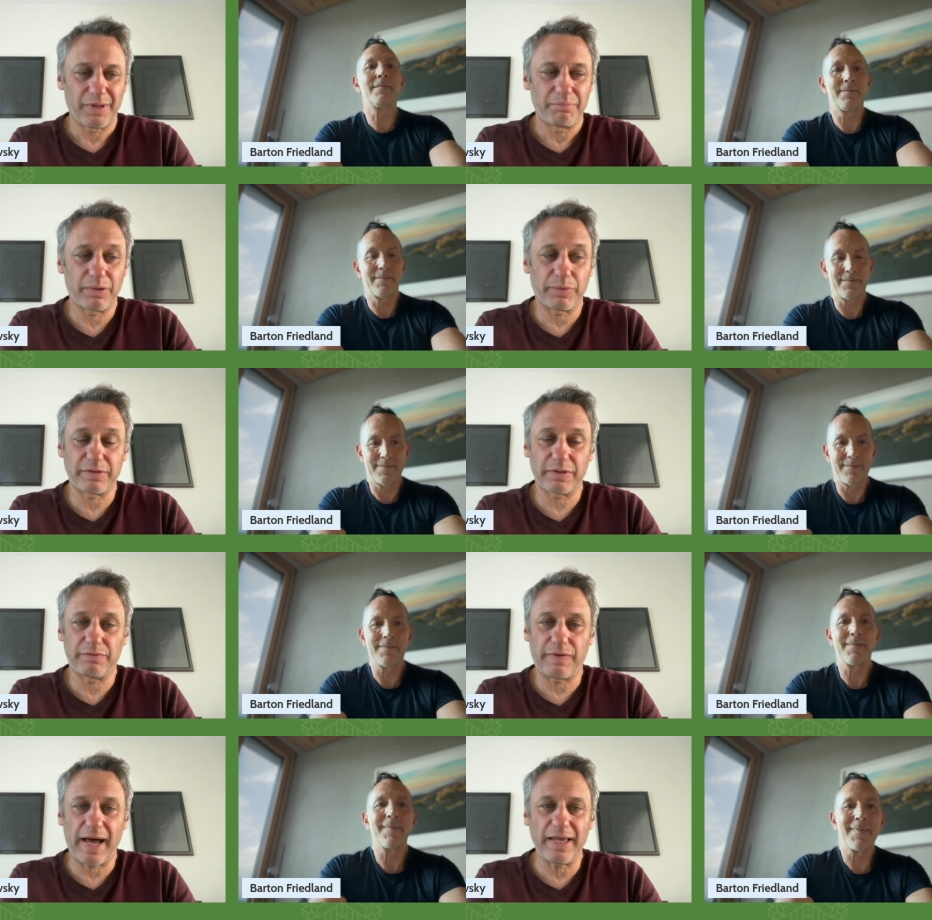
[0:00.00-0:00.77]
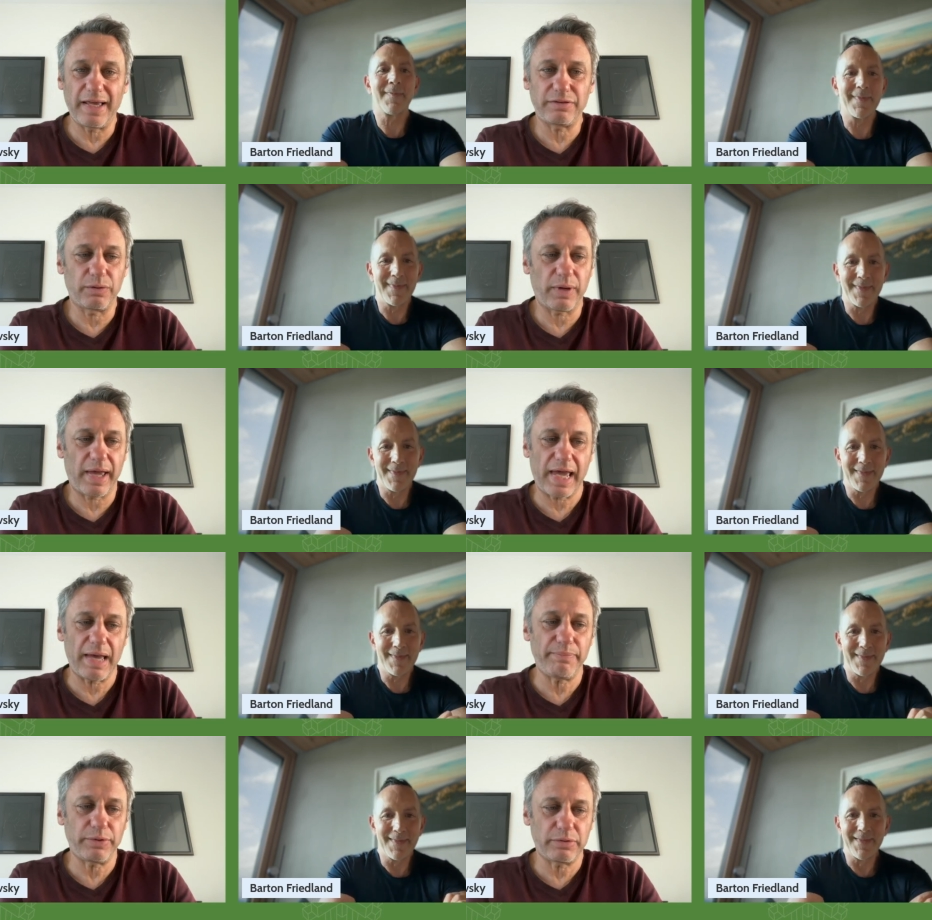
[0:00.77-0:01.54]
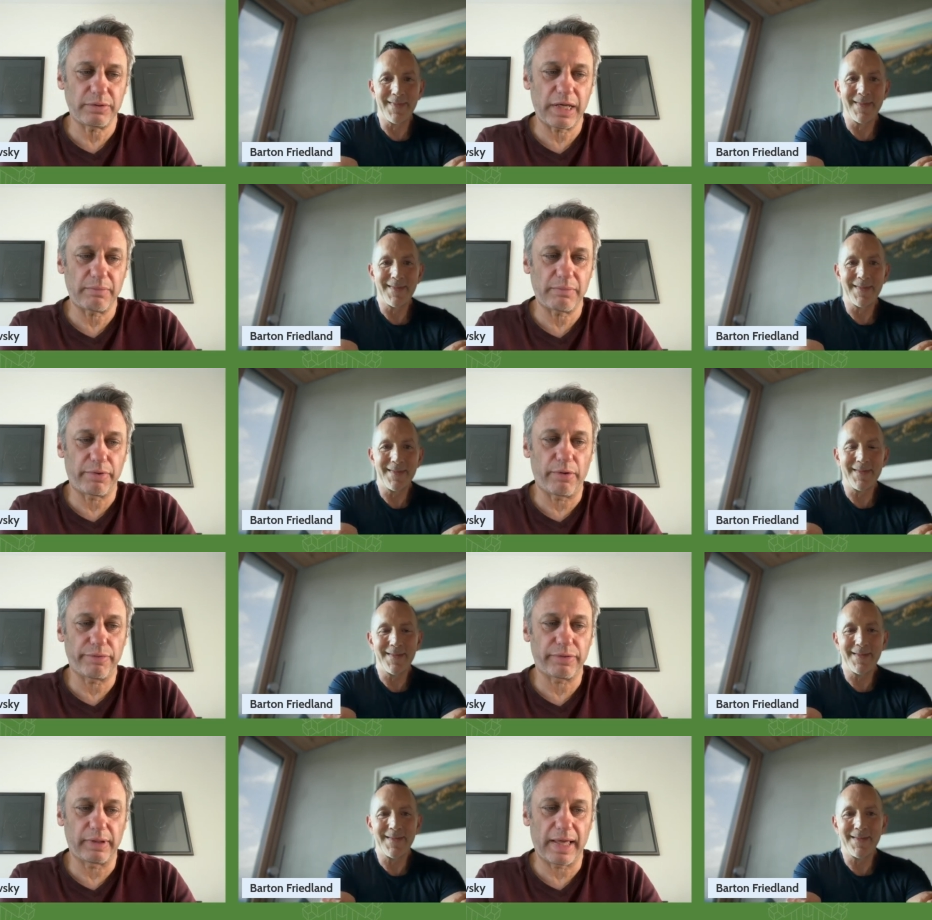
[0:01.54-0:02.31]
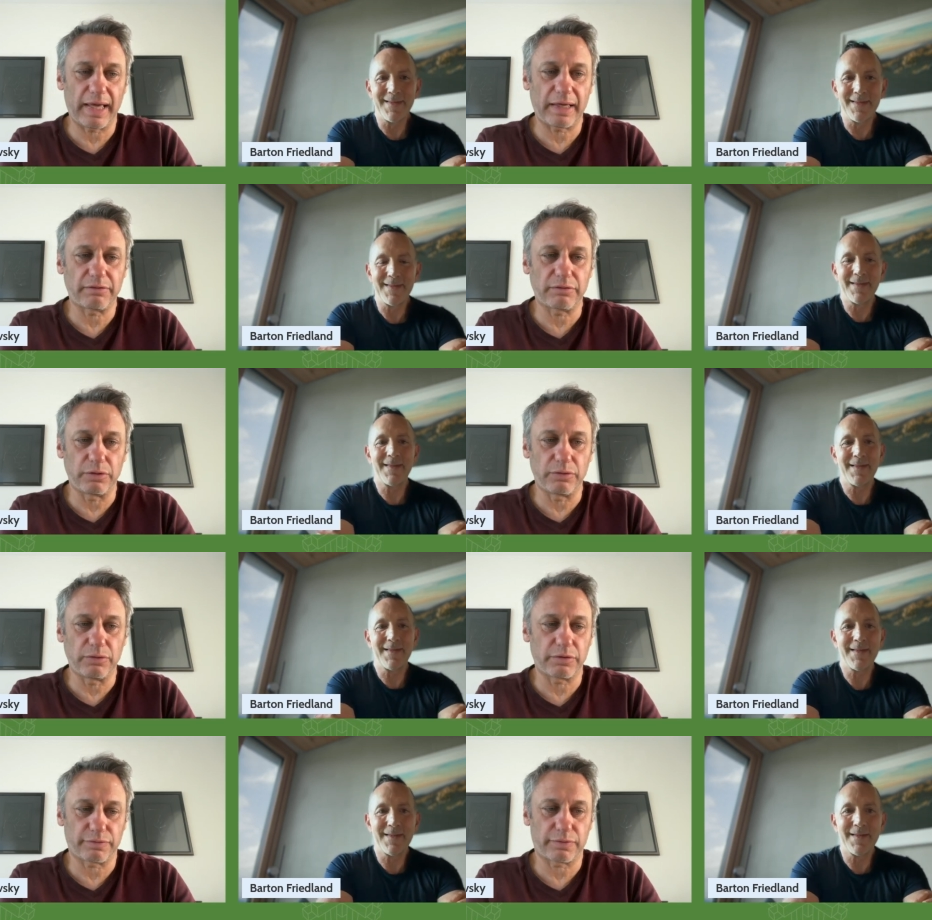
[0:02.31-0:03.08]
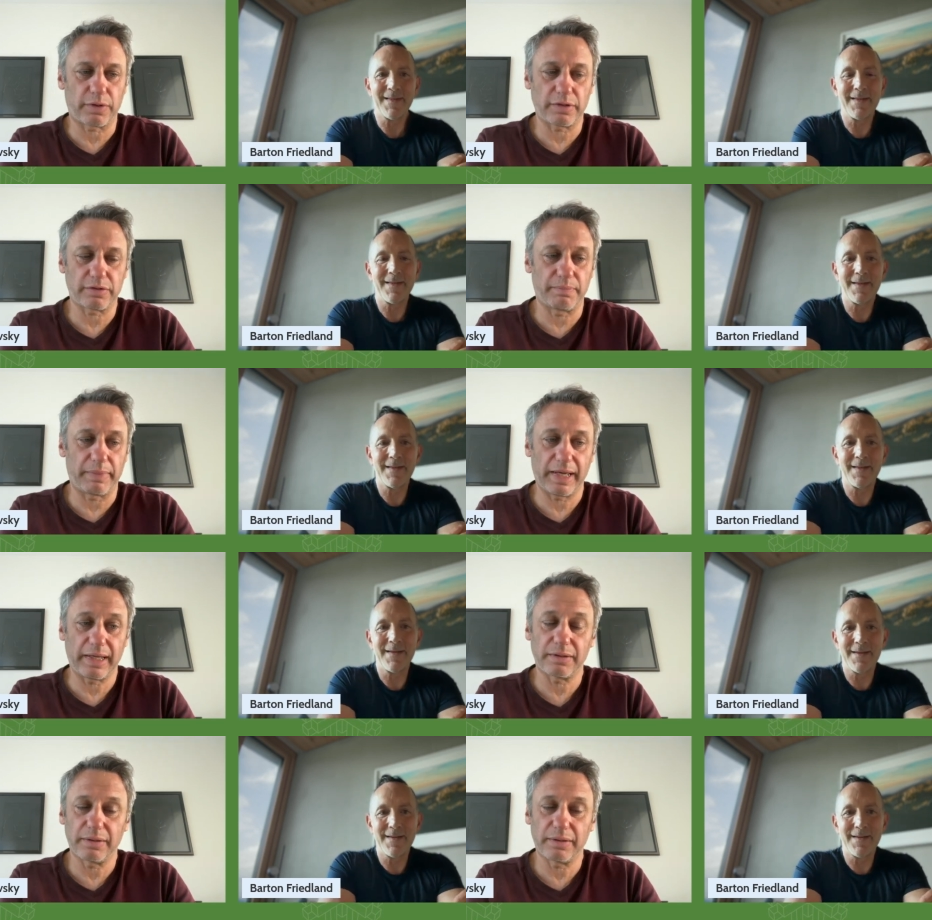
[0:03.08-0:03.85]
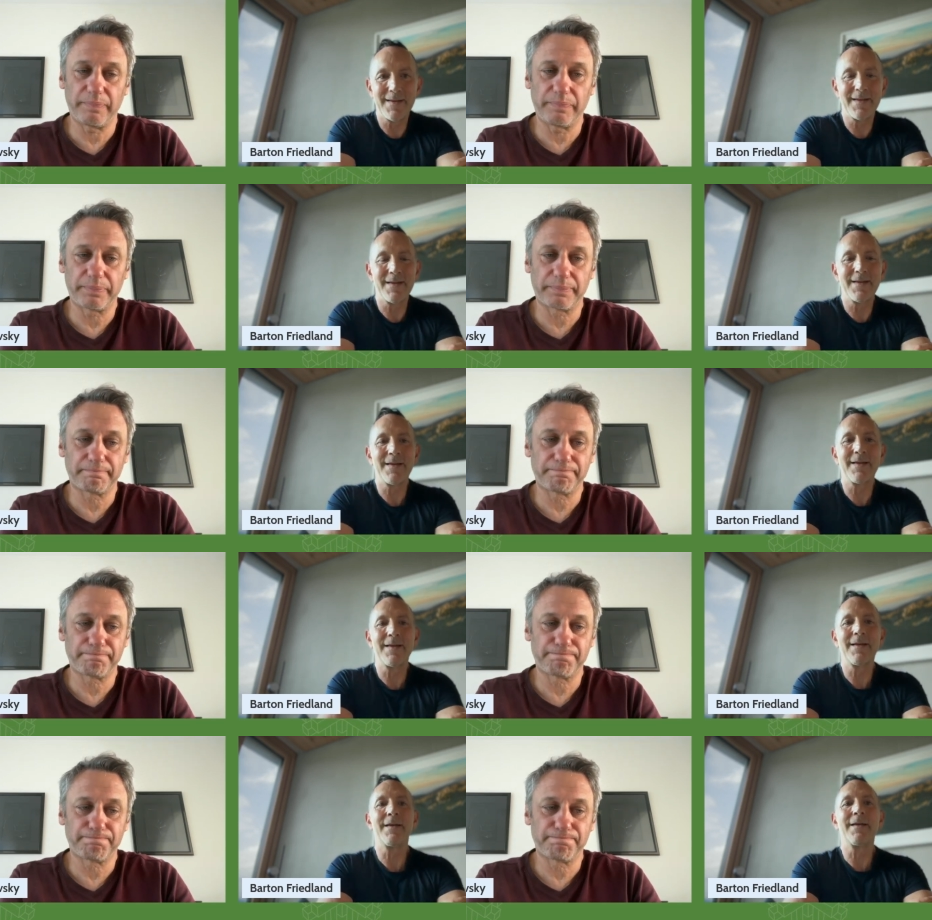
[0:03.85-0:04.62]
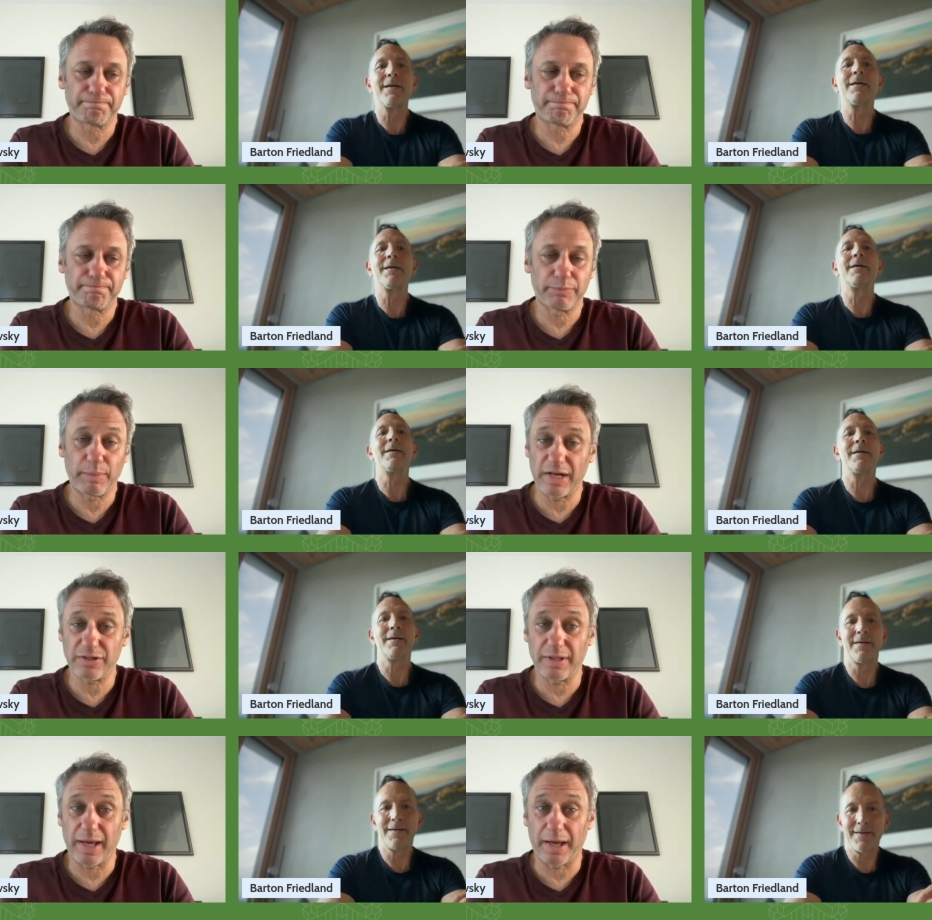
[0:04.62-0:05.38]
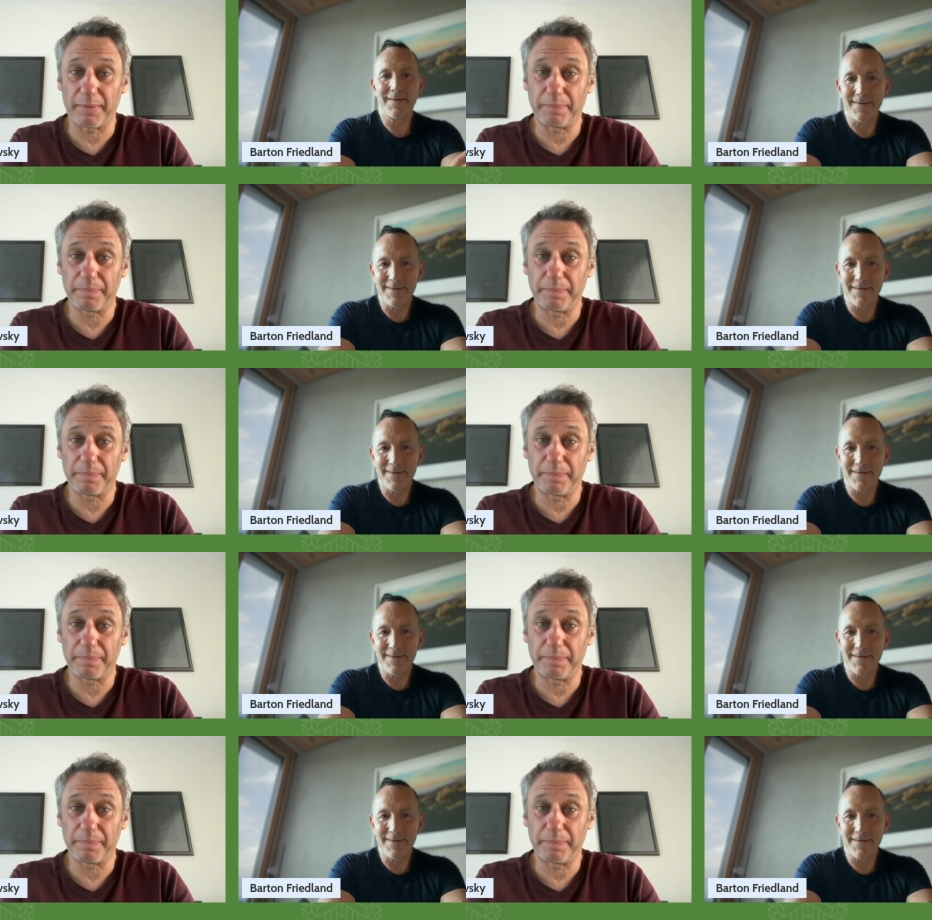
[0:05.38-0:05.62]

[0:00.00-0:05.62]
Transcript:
Speaker 1: but was advised to amputate both legs due to frostbite. Imagine that.